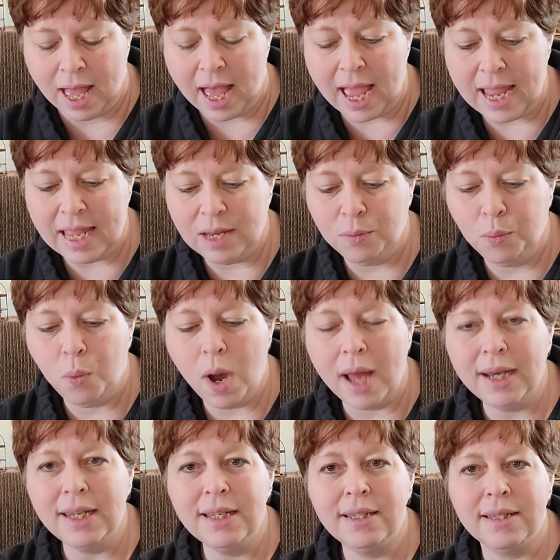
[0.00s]
I had
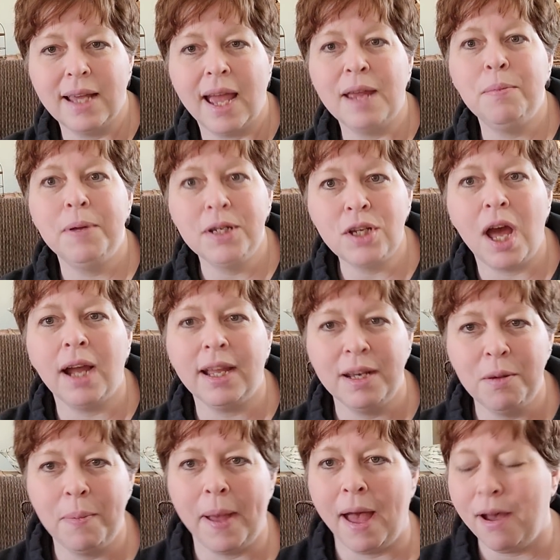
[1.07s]
been talking
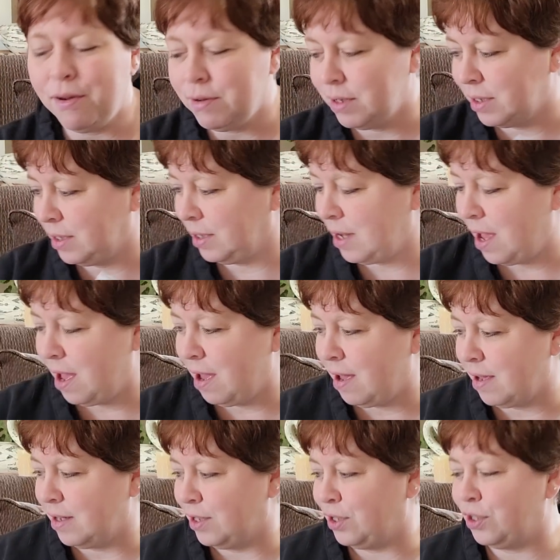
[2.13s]
about
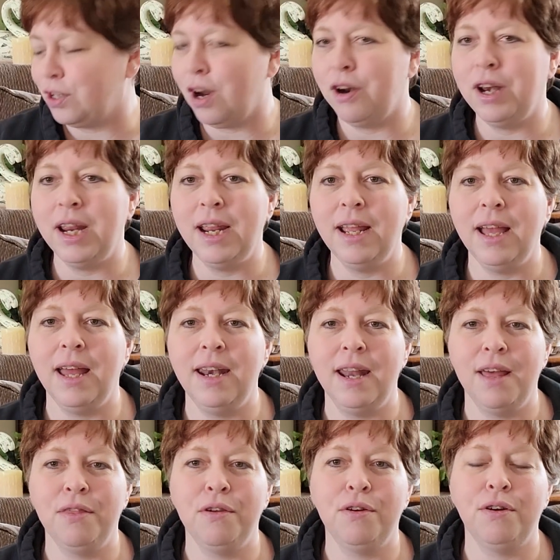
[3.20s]
starting
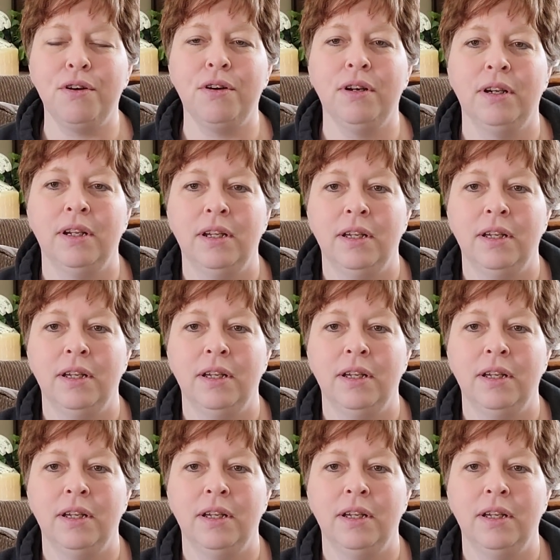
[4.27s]
another